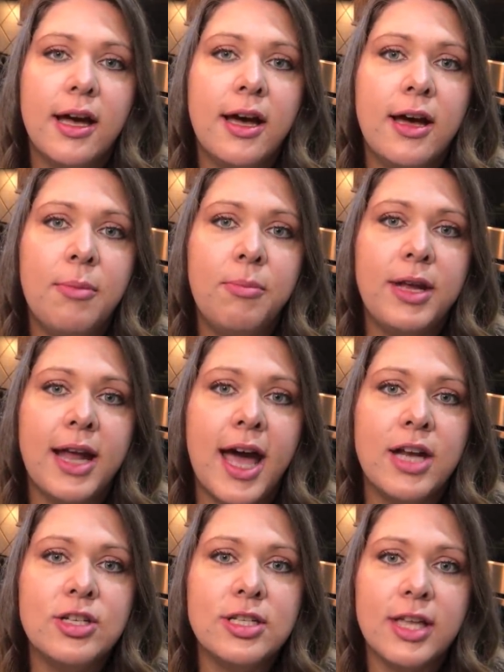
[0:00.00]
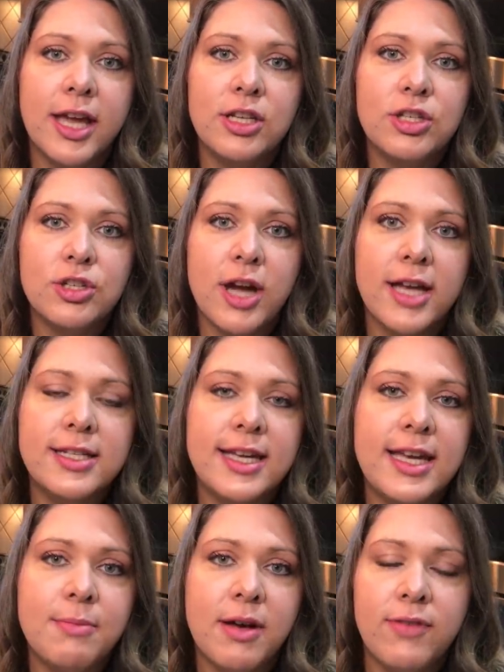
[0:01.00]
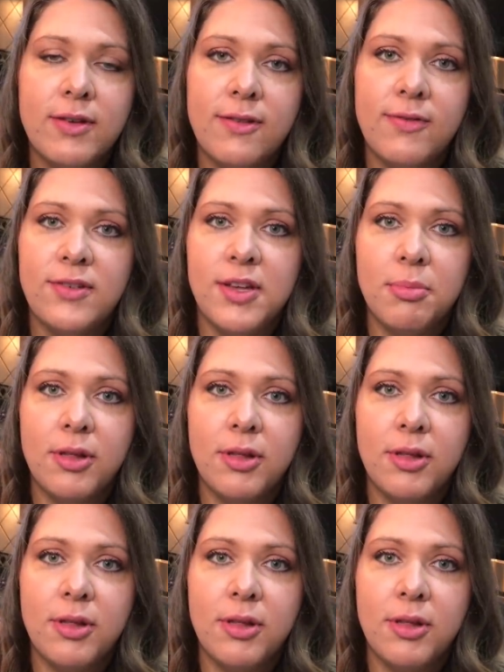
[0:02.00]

Um, but I just like to try to eat my 50-50